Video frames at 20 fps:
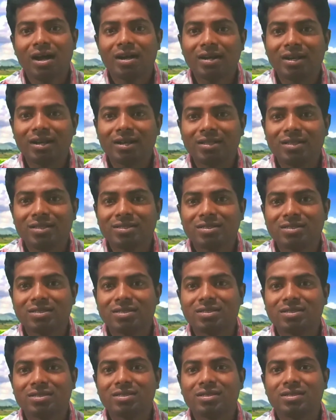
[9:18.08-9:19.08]
Under
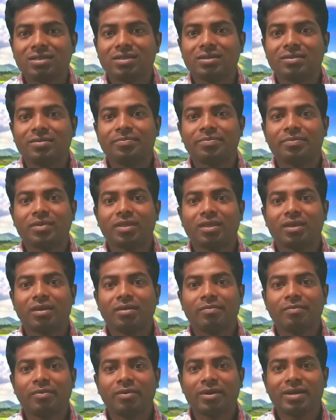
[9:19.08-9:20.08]
this
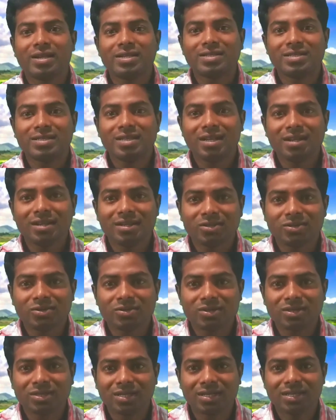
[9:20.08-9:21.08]
potential
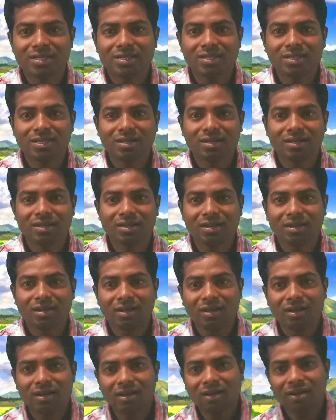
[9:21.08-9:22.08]
resources
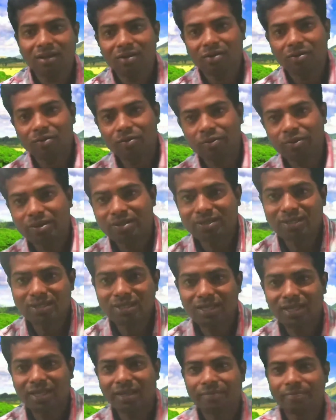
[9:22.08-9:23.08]
we
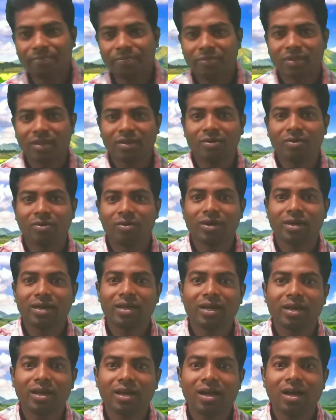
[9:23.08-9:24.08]
see,
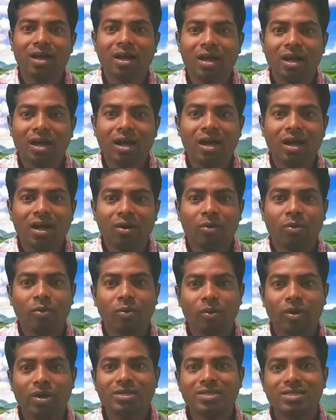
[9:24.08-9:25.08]
okay,
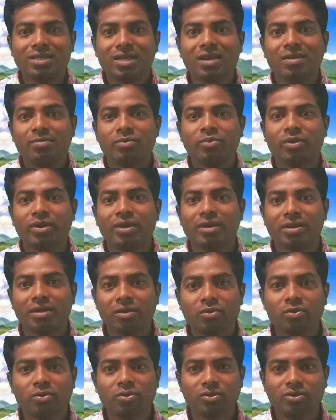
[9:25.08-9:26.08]
one time we
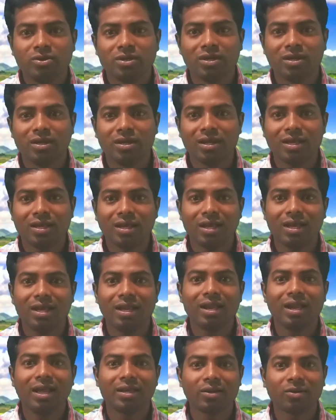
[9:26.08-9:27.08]
use
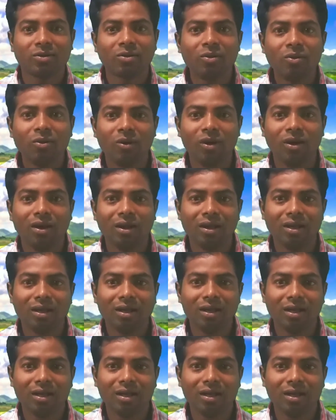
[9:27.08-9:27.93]
like coal,